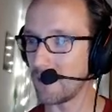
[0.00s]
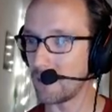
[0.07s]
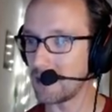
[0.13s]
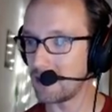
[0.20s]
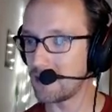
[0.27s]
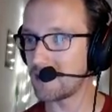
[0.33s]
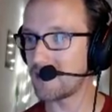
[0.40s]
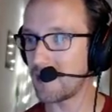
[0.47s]
Did
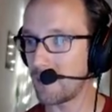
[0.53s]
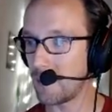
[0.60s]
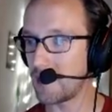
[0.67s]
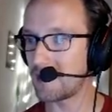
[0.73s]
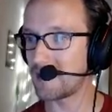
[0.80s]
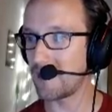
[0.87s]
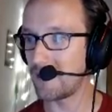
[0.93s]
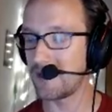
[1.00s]
you just say what is
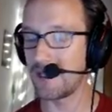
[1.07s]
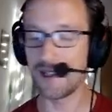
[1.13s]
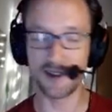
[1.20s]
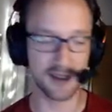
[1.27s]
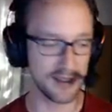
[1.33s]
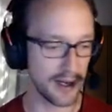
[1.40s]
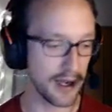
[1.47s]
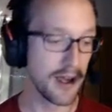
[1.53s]
7 days to
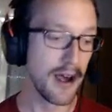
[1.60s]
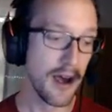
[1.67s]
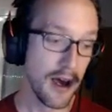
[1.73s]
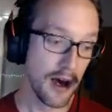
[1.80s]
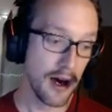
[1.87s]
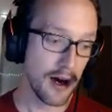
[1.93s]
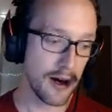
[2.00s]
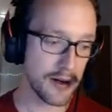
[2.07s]
die?
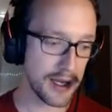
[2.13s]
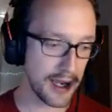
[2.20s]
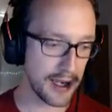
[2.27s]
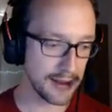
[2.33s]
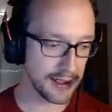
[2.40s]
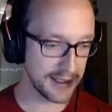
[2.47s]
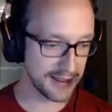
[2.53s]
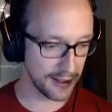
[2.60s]
Okay,
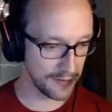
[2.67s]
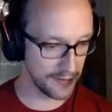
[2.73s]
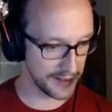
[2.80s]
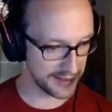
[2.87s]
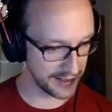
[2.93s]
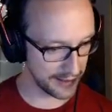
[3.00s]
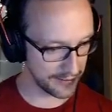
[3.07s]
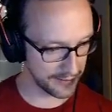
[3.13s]
let's solve
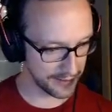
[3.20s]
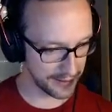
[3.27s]
this now.